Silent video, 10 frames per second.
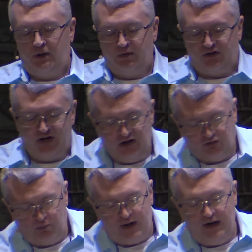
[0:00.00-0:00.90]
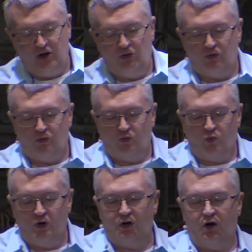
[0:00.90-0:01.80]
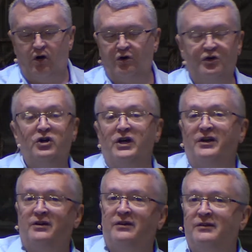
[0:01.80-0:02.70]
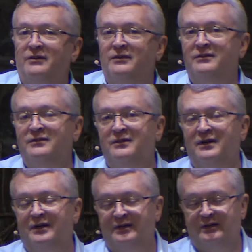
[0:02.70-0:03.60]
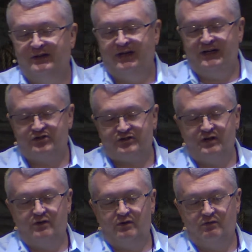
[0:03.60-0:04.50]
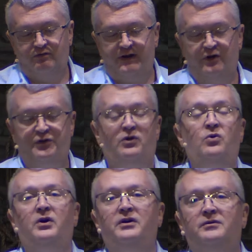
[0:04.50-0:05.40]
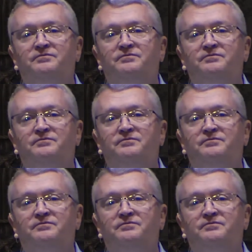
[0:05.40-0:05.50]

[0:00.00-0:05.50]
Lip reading: But things for Peter weren't all good. He'd still failed the Lord.